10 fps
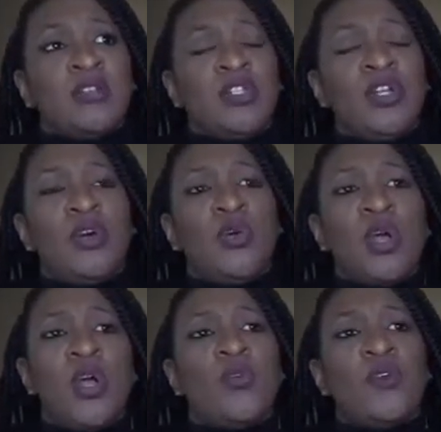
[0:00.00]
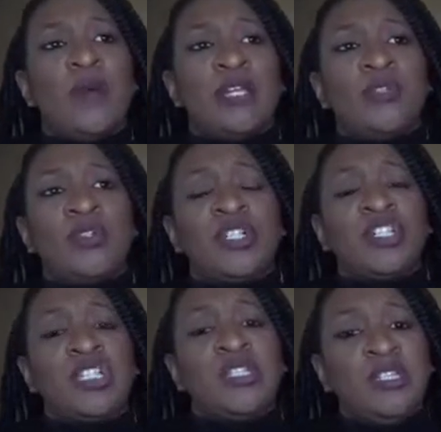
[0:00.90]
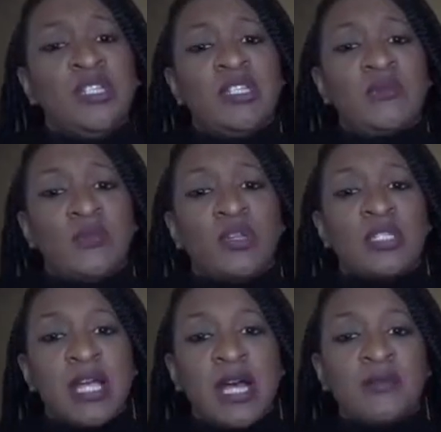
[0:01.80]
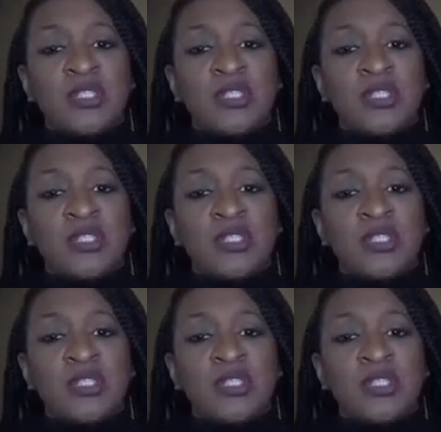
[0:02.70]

with my daughter, she needs more time.